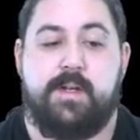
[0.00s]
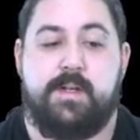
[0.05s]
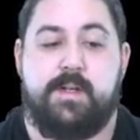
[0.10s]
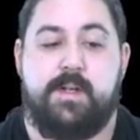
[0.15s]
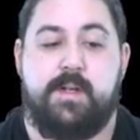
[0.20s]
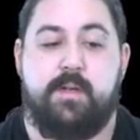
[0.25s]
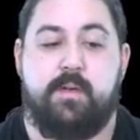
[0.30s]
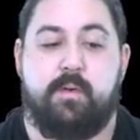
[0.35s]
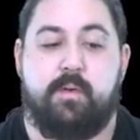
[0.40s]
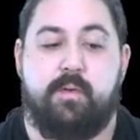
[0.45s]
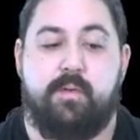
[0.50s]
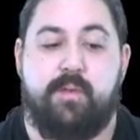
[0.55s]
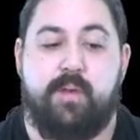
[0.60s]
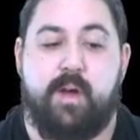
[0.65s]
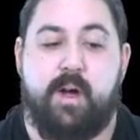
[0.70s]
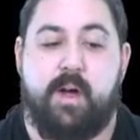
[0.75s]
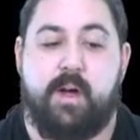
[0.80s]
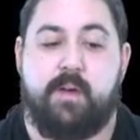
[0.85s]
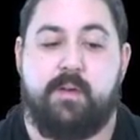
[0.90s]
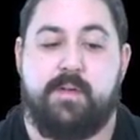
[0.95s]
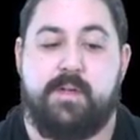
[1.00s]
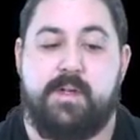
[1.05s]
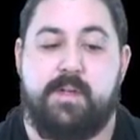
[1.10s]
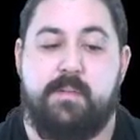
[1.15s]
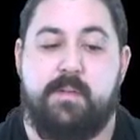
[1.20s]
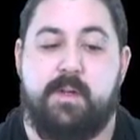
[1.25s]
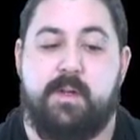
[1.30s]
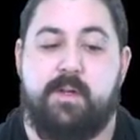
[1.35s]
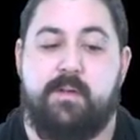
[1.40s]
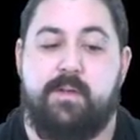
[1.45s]
So we'll see that it's
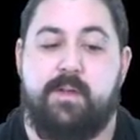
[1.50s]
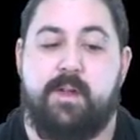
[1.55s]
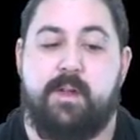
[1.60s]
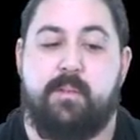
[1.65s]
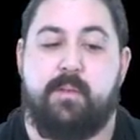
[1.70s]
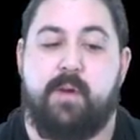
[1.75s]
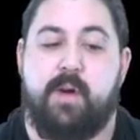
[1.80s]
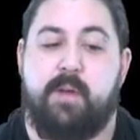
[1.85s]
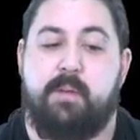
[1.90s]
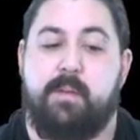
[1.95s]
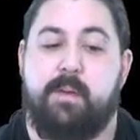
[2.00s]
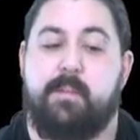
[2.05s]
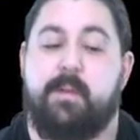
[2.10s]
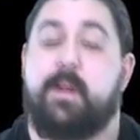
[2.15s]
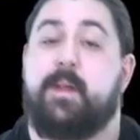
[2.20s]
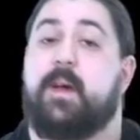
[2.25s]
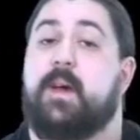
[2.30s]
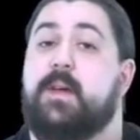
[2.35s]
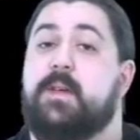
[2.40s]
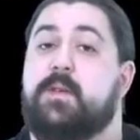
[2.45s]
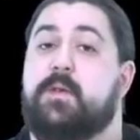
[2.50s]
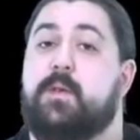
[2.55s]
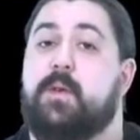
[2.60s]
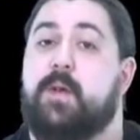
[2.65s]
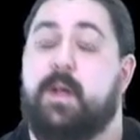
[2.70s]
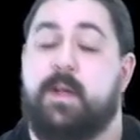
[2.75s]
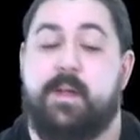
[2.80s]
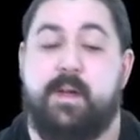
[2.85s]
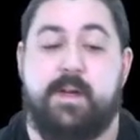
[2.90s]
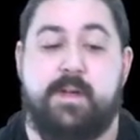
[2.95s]
indeed the same address as the
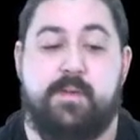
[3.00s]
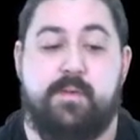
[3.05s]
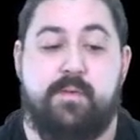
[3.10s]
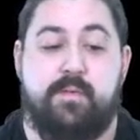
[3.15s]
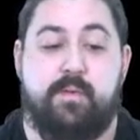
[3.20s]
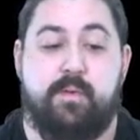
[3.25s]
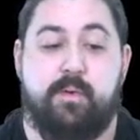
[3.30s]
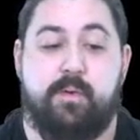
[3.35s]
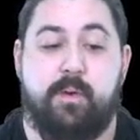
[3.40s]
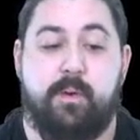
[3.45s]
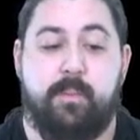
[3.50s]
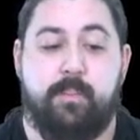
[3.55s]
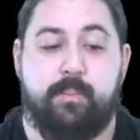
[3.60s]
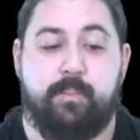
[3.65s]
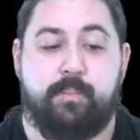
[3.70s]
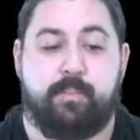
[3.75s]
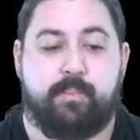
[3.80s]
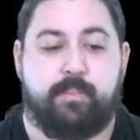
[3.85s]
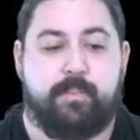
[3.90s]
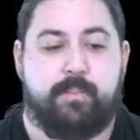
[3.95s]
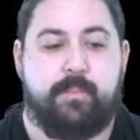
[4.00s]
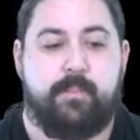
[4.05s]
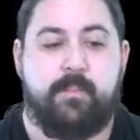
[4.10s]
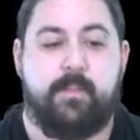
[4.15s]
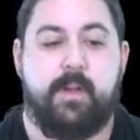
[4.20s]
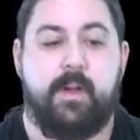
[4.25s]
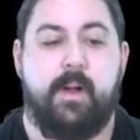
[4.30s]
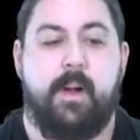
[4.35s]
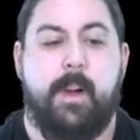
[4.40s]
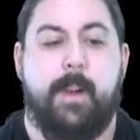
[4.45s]
one on the float, and right
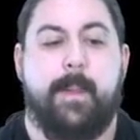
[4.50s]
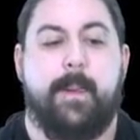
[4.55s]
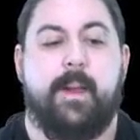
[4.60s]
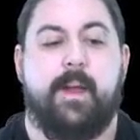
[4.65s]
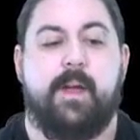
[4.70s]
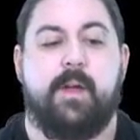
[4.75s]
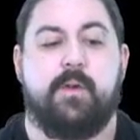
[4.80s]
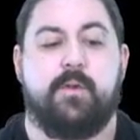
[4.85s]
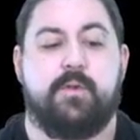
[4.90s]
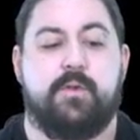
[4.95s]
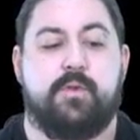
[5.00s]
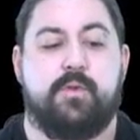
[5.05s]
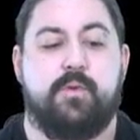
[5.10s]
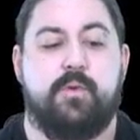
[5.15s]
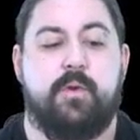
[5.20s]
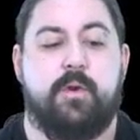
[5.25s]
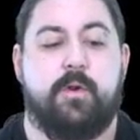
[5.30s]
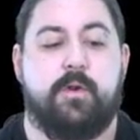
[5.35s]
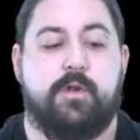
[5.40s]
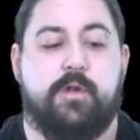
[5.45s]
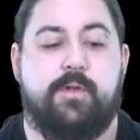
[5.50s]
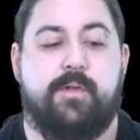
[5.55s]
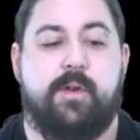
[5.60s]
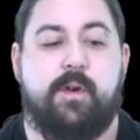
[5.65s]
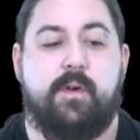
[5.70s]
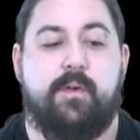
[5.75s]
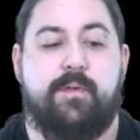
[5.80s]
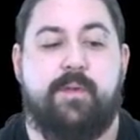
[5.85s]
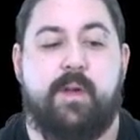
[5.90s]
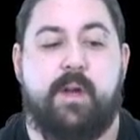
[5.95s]
below, I'll output the
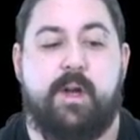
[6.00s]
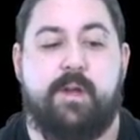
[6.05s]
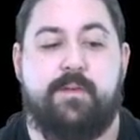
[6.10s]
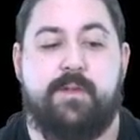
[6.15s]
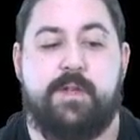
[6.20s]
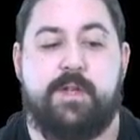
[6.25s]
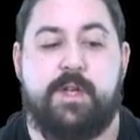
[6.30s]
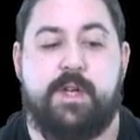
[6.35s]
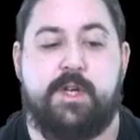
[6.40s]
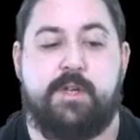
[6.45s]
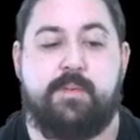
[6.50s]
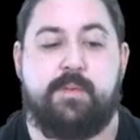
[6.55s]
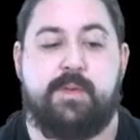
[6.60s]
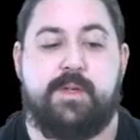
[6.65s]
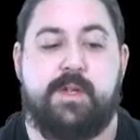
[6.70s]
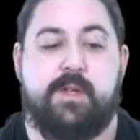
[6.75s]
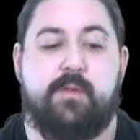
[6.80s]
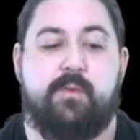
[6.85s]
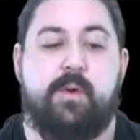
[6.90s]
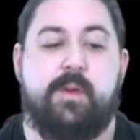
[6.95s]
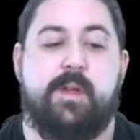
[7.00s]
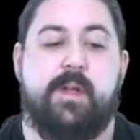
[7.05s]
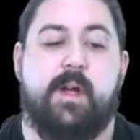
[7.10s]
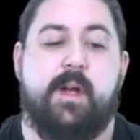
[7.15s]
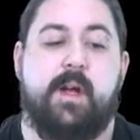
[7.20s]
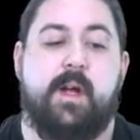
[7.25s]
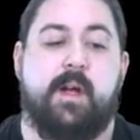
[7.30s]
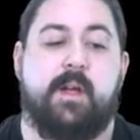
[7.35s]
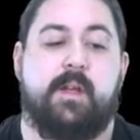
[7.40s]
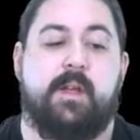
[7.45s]
result of these three last
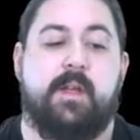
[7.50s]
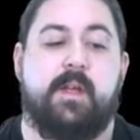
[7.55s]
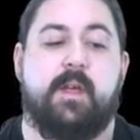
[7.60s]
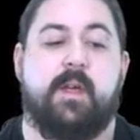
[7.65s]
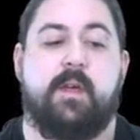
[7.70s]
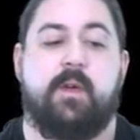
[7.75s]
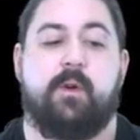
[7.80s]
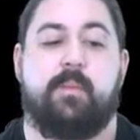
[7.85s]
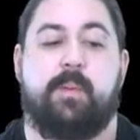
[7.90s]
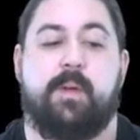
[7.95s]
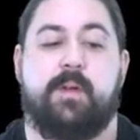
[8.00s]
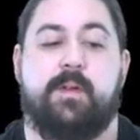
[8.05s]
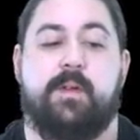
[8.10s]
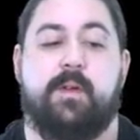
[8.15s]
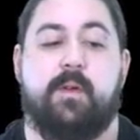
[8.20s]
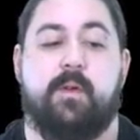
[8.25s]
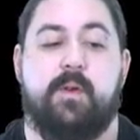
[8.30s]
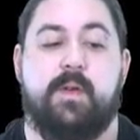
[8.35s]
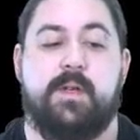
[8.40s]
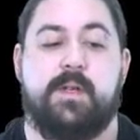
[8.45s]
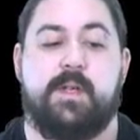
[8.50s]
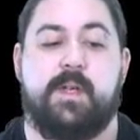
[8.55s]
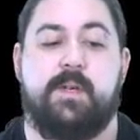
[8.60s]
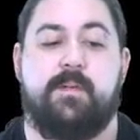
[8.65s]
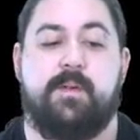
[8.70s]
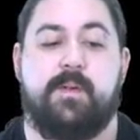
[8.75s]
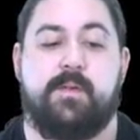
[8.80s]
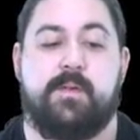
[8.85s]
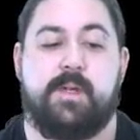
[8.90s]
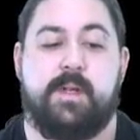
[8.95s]
lines, and more
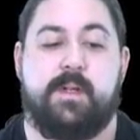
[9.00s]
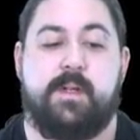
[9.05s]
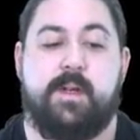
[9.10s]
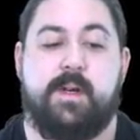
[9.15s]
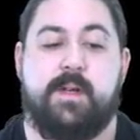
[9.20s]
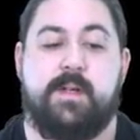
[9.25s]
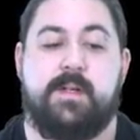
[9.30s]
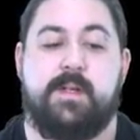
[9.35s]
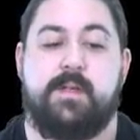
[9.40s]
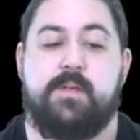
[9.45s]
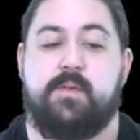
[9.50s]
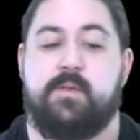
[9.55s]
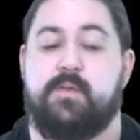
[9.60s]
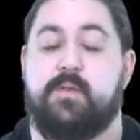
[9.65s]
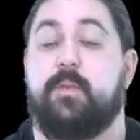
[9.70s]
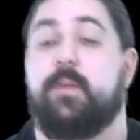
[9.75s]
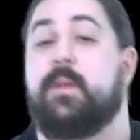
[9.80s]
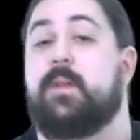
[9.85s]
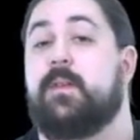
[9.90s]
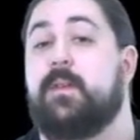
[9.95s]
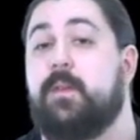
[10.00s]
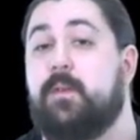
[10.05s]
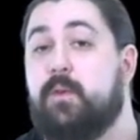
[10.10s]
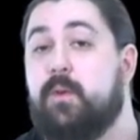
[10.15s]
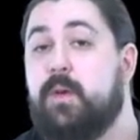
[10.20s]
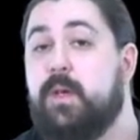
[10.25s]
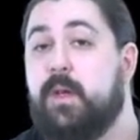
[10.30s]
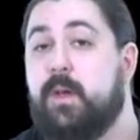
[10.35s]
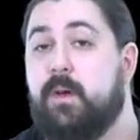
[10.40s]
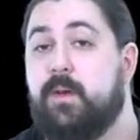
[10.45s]
particularly, what we are
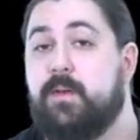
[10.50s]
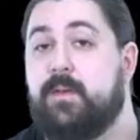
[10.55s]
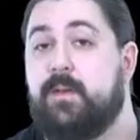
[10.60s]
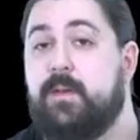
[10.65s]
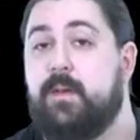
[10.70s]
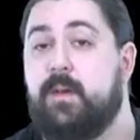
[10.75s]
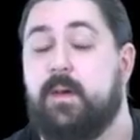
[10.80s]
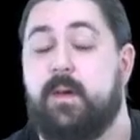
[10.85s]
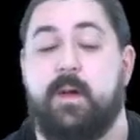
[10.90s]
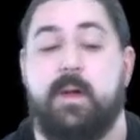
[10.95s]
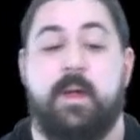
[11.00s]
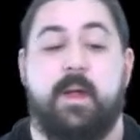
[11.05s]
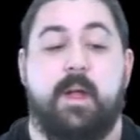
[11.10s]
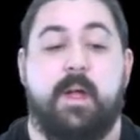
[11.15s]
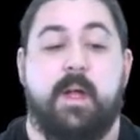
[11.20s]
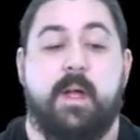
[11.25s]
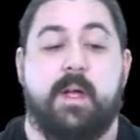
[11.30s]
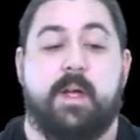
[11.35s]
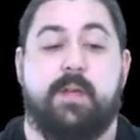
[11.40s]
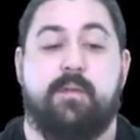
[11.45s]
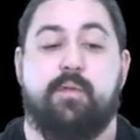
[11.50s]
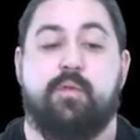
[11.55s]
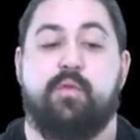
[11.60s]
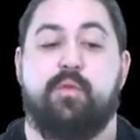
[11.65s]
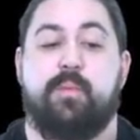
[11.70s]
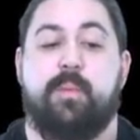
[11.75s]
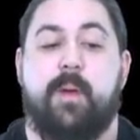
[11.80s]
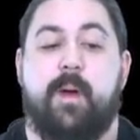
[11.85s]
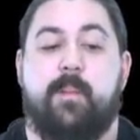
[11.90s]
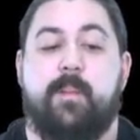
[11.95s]
actually interested in,
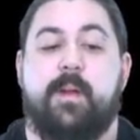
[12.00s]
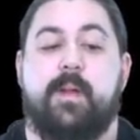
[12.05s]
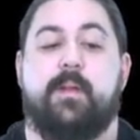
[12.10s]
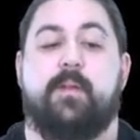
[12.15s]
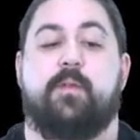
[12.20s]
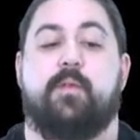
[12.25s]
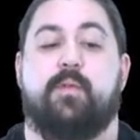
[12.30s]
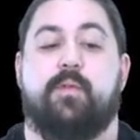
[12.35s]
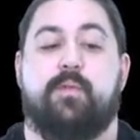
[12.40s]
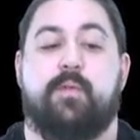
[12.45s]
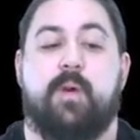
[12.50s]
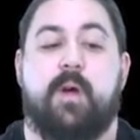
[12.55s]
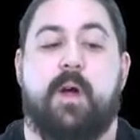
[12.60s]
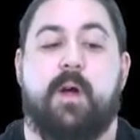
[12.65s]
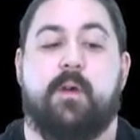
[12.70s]
these two lines,